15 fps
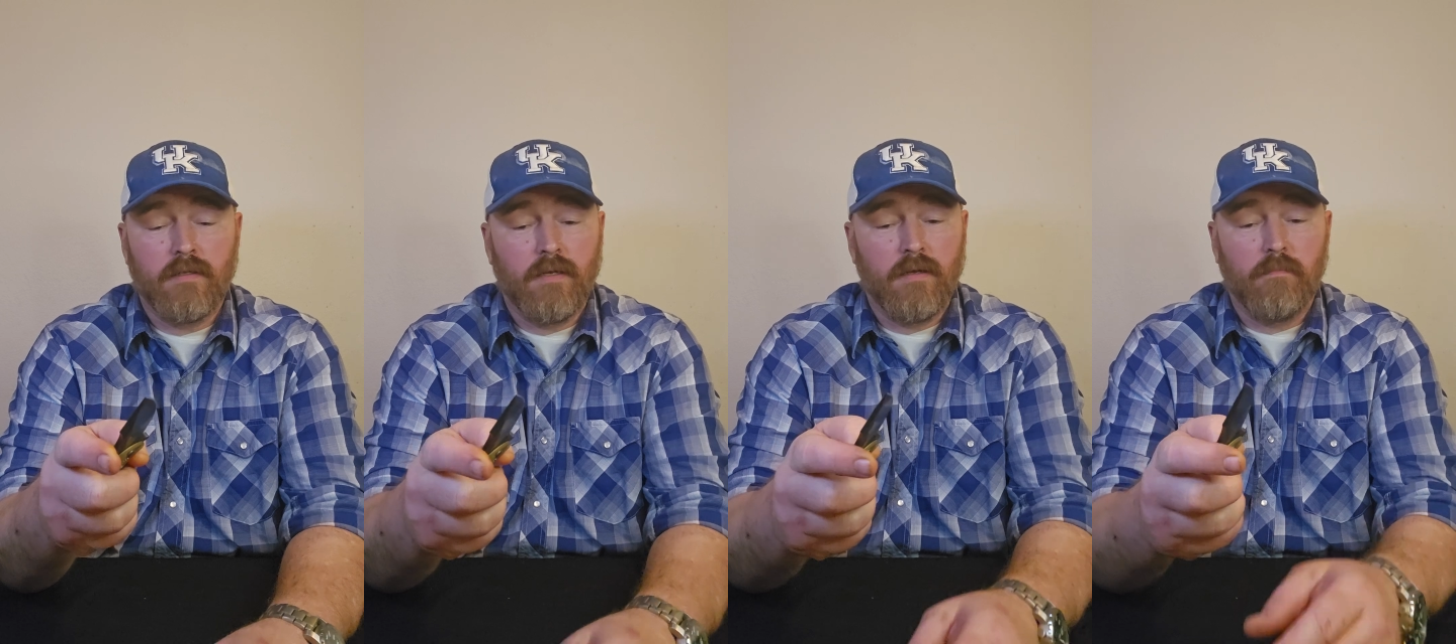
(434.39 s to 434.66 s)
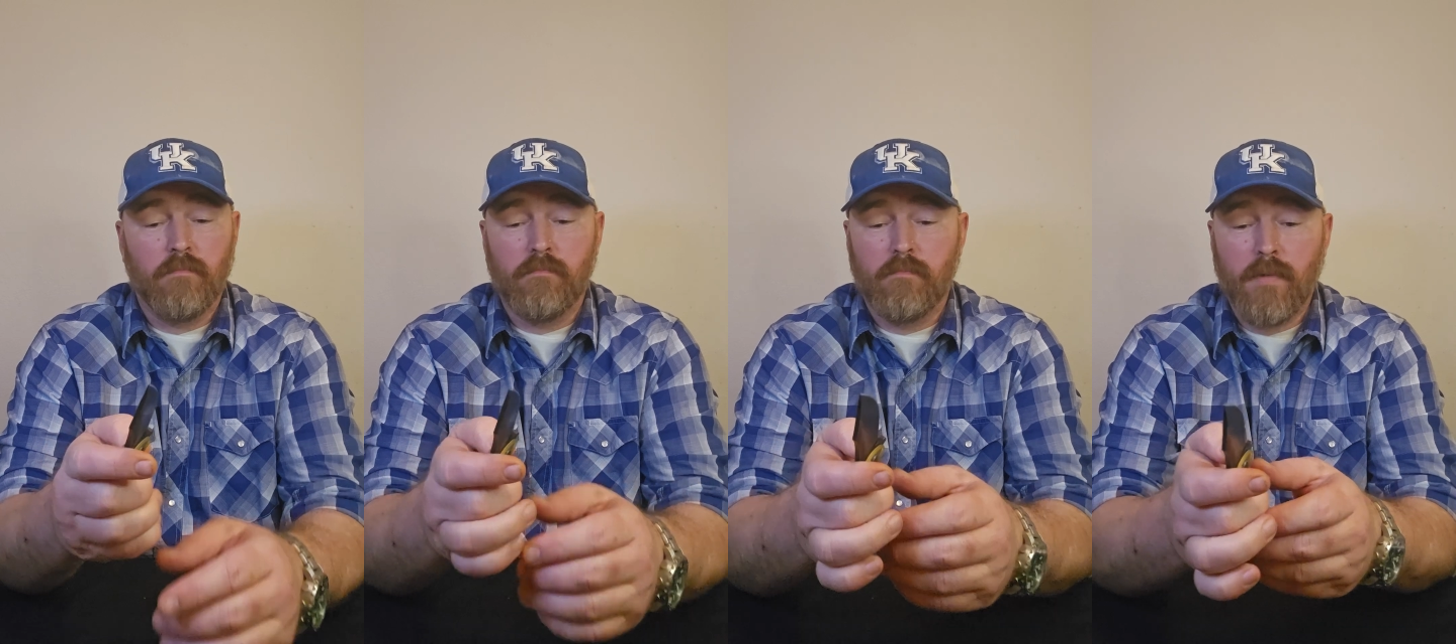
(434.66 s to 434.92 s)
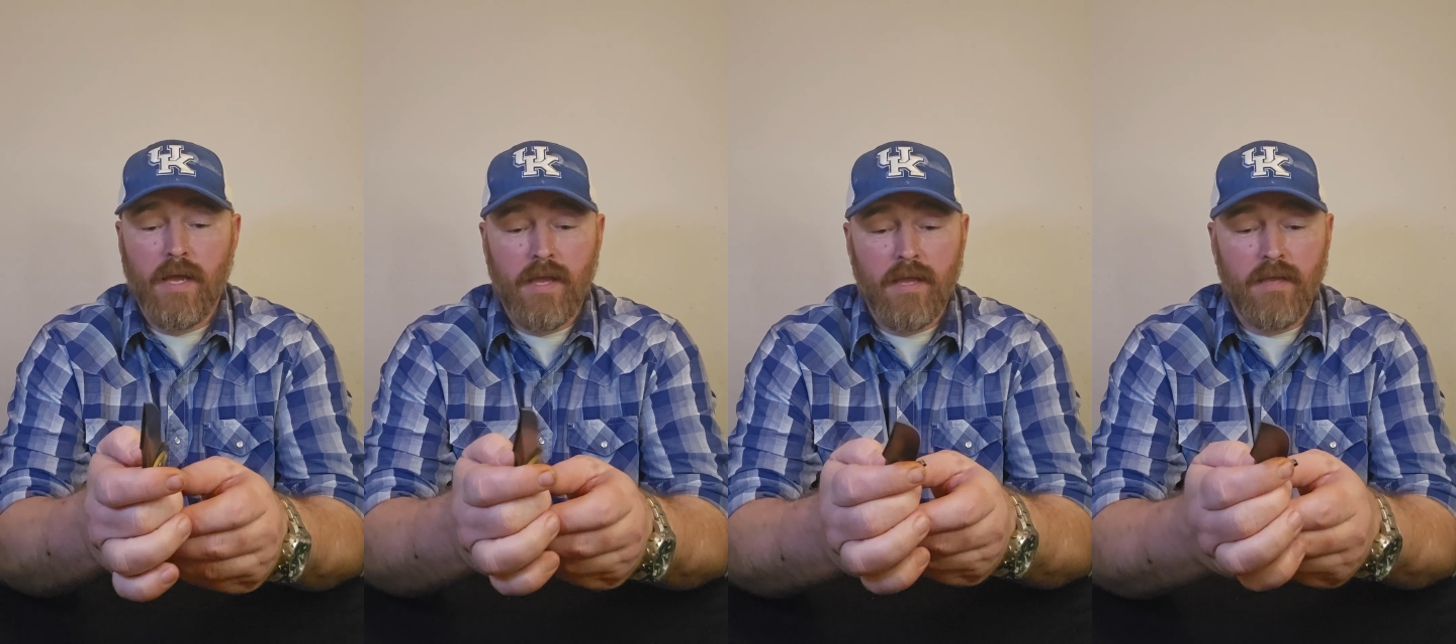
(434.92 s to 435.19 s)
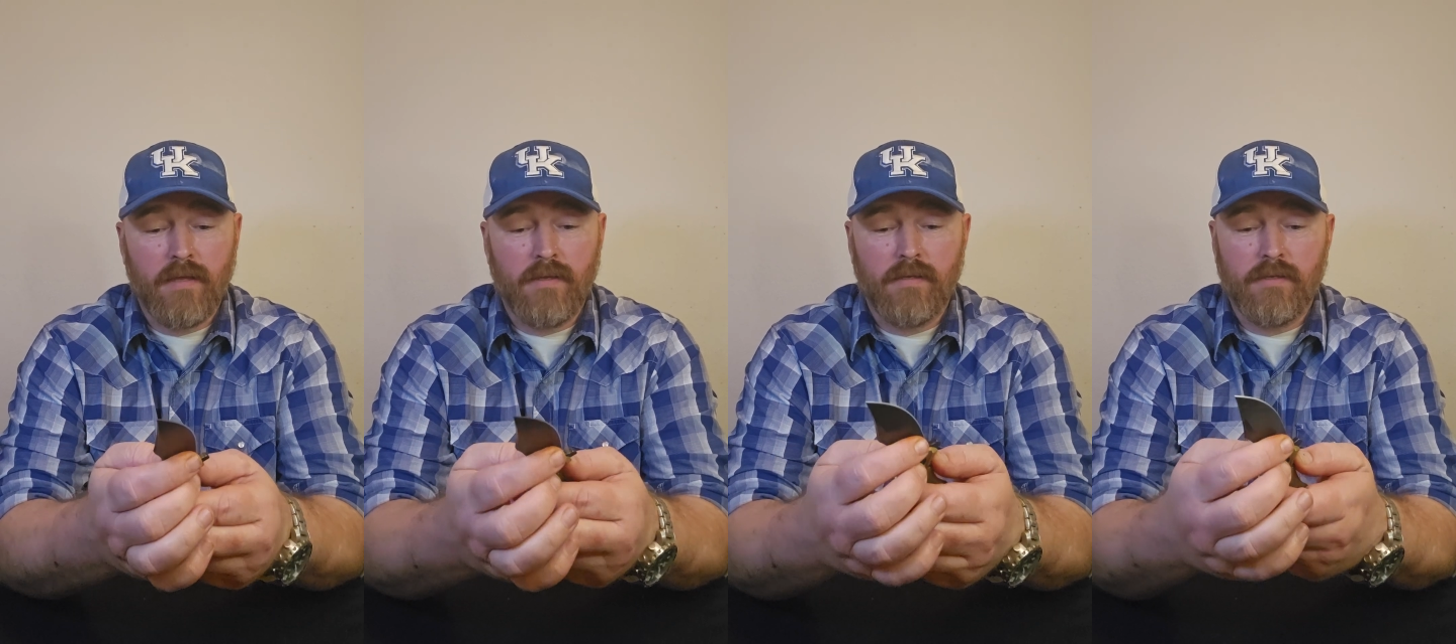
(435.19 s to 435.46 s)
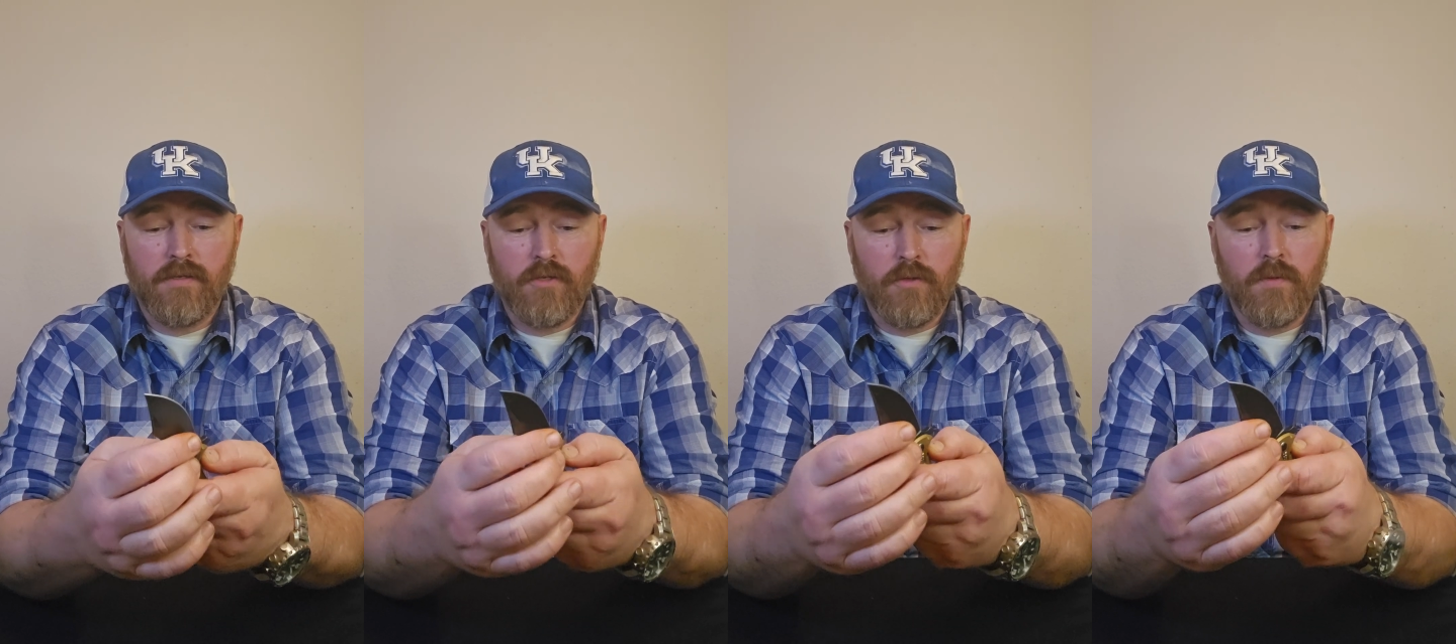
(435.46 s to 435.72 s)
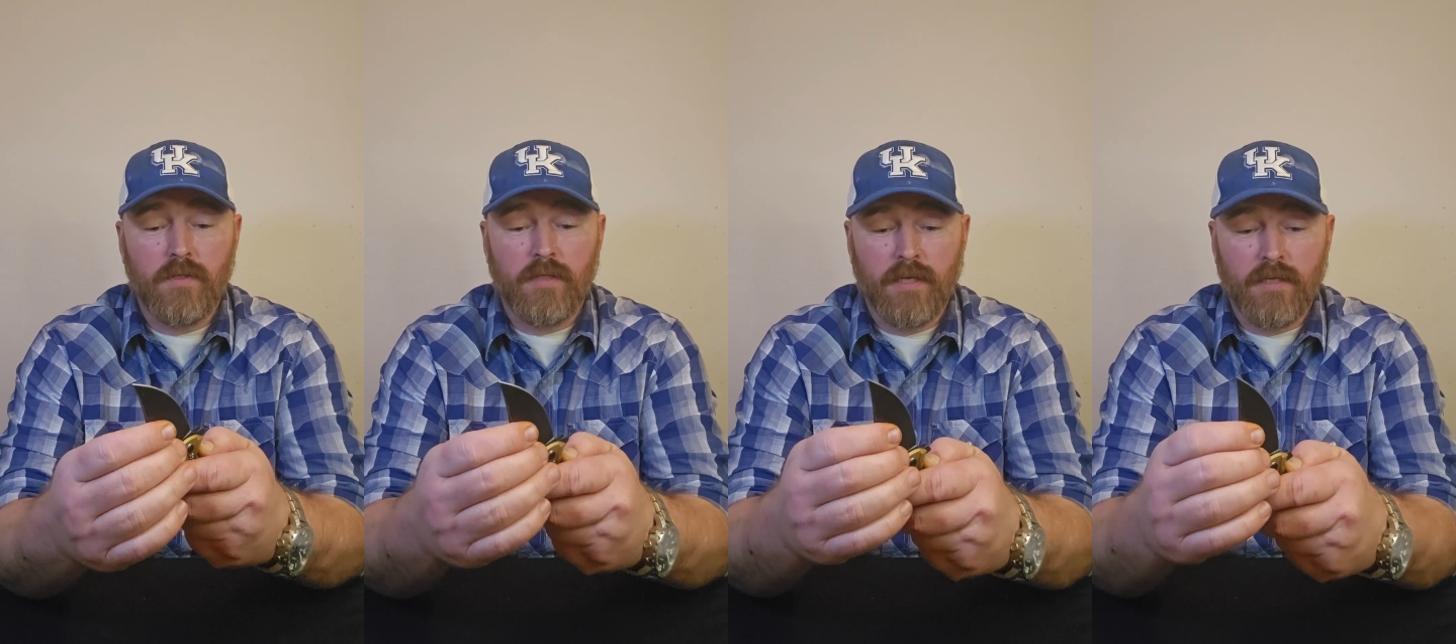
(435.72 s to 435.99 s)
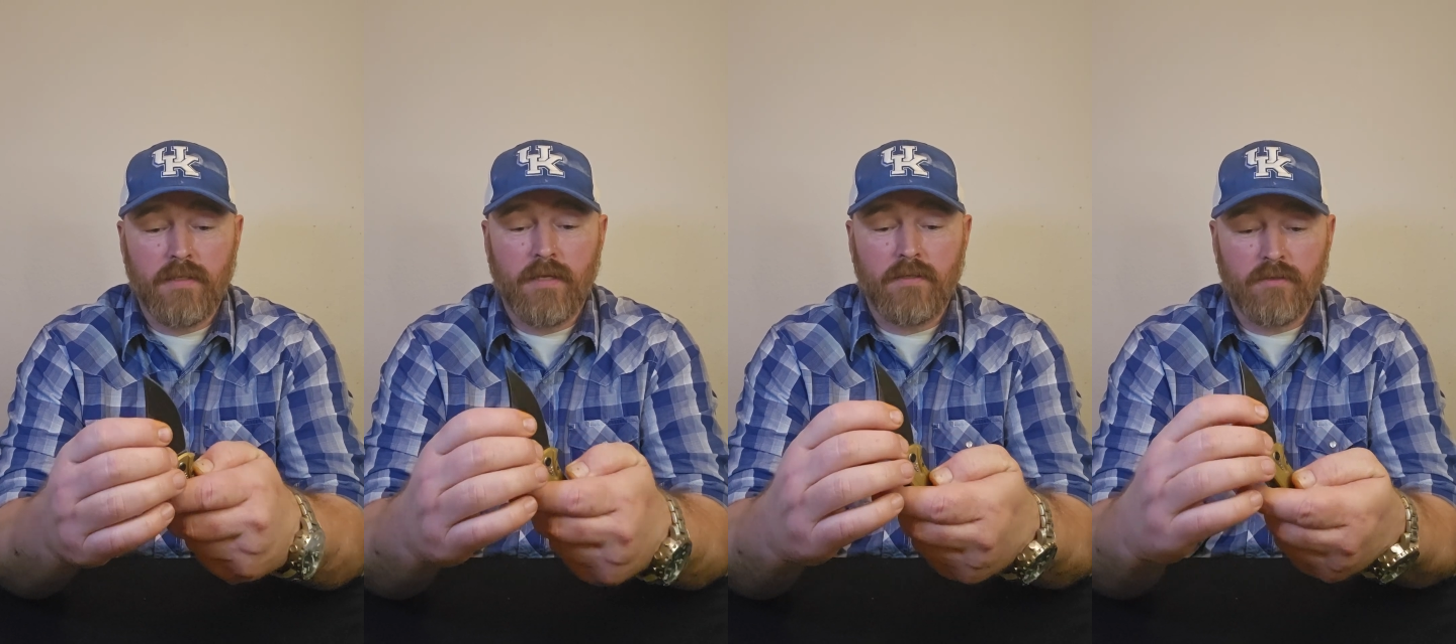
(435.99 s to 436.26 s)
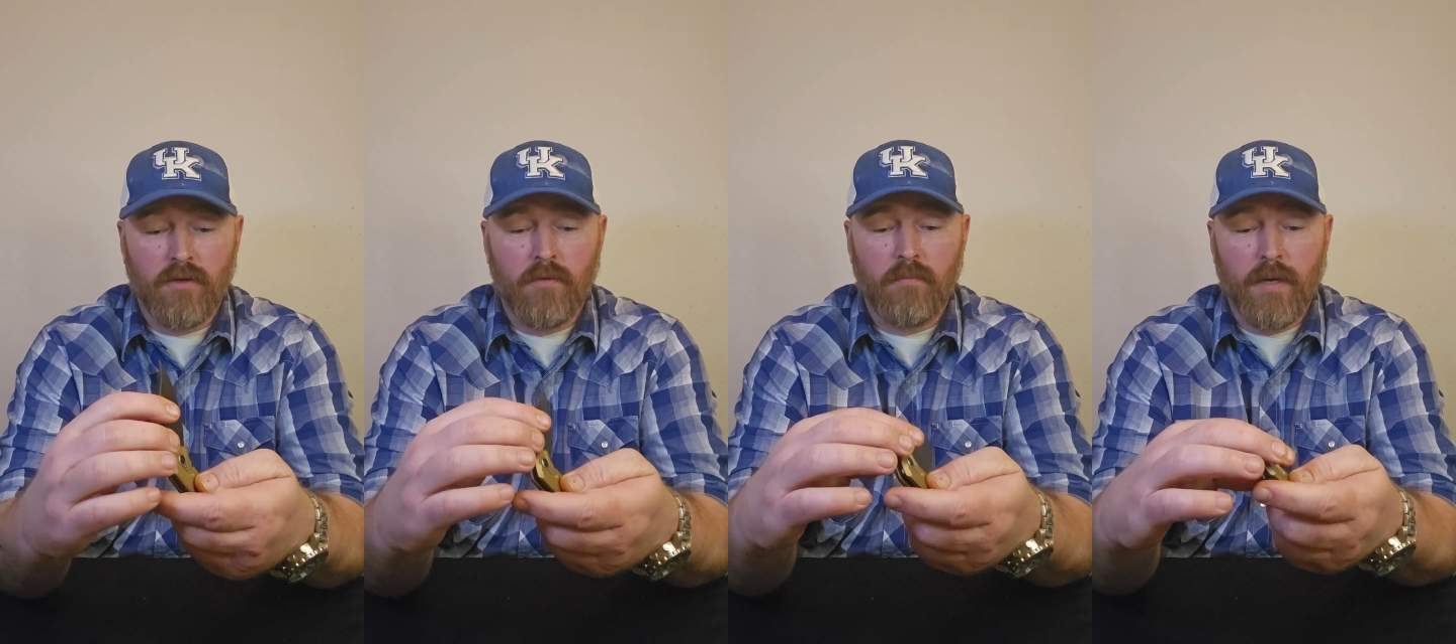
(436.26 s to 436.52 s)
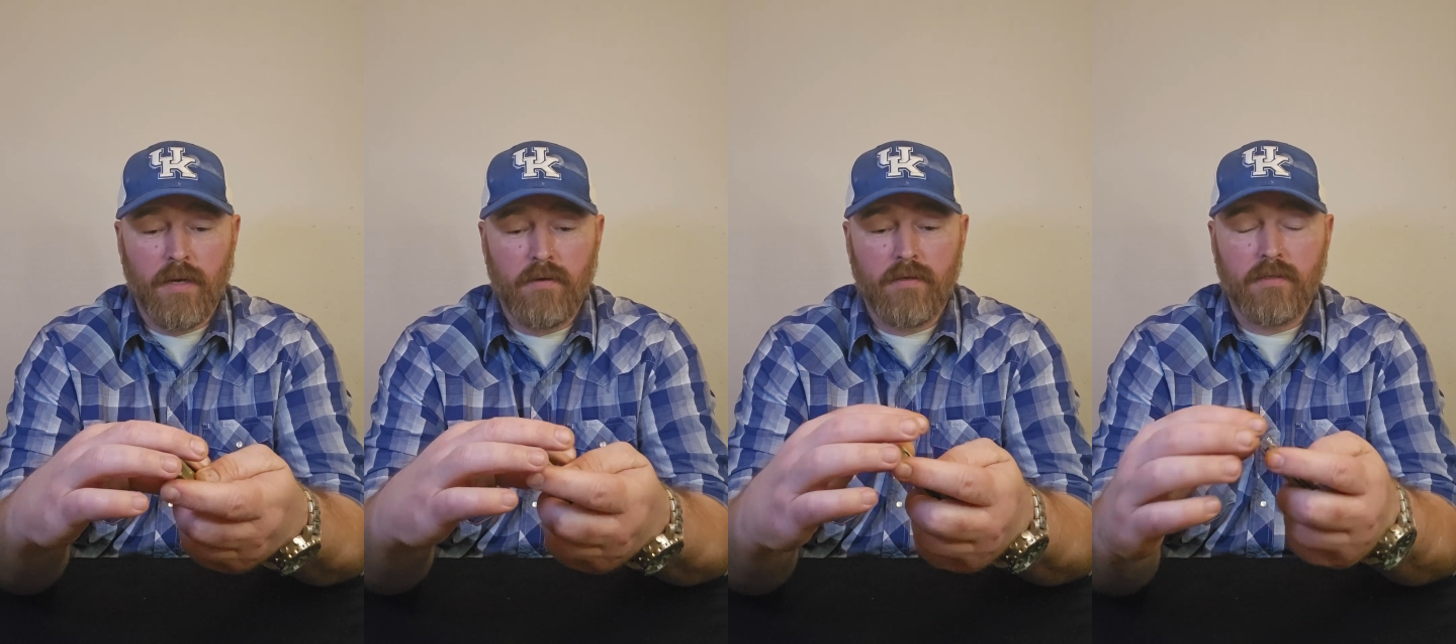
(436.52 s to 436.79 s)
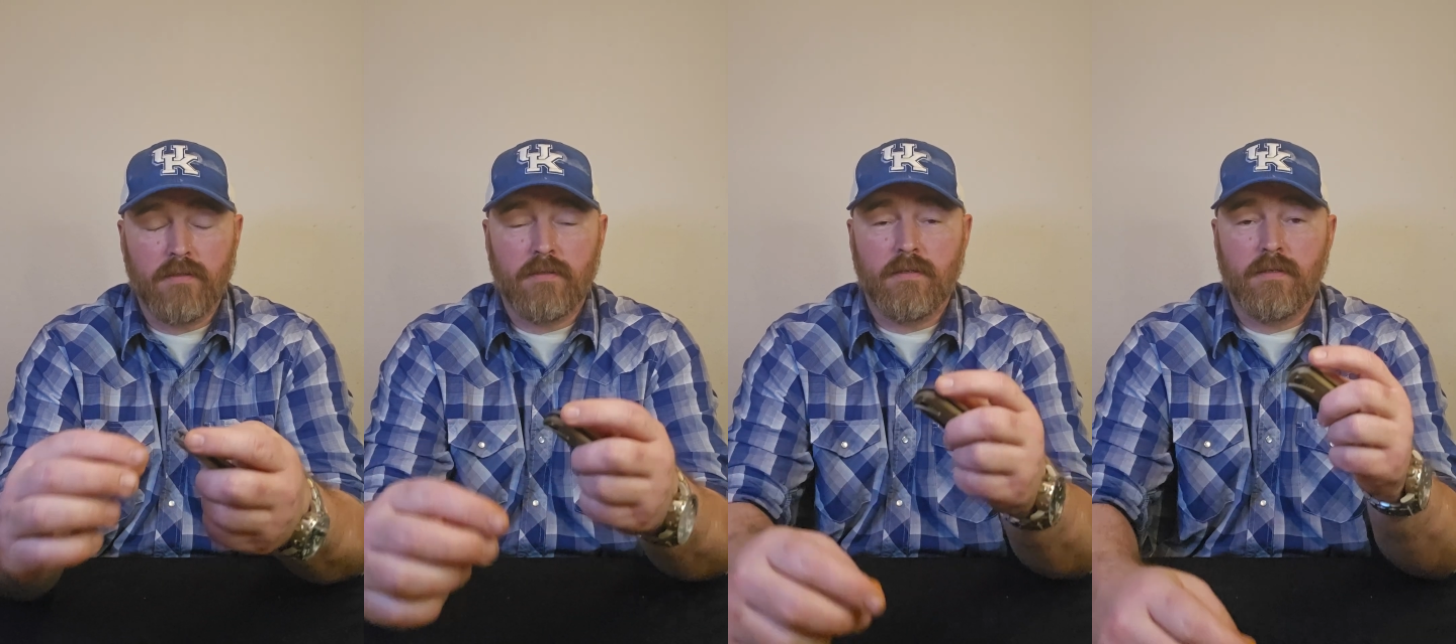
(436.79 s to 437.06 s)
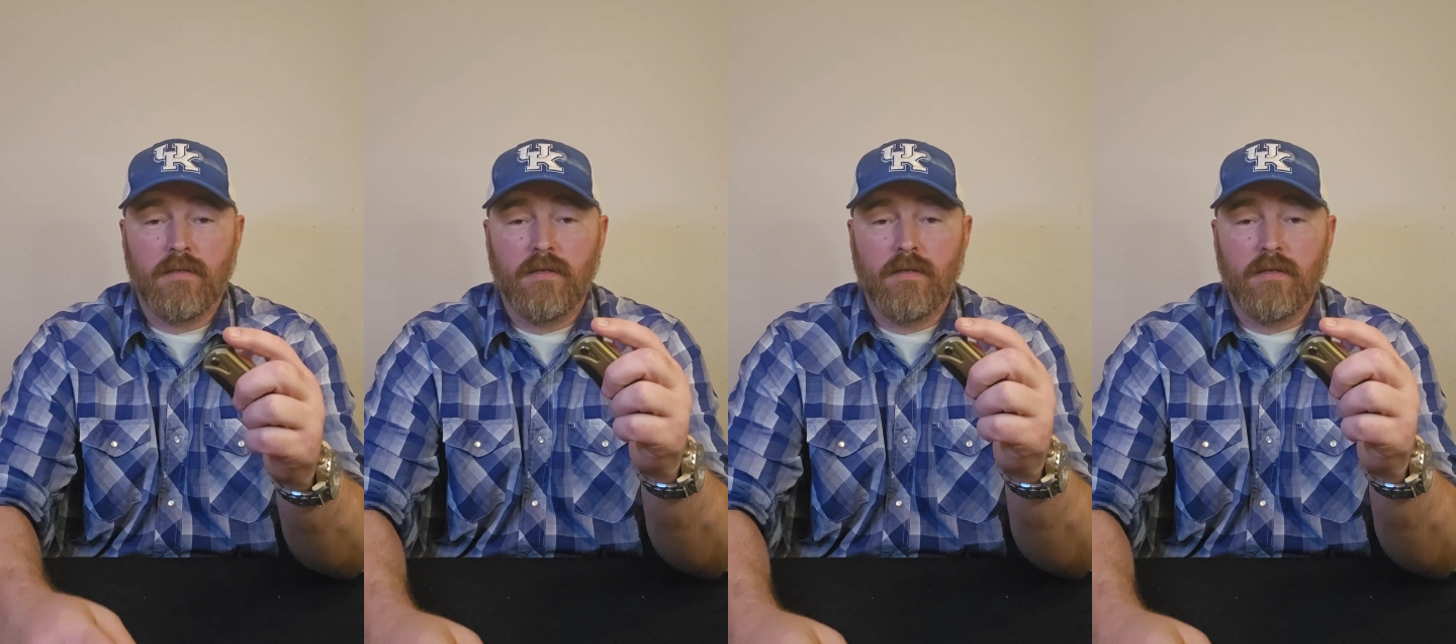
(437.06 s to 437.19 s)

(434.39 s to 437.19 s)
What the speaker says: Man, you would think that's on bearings.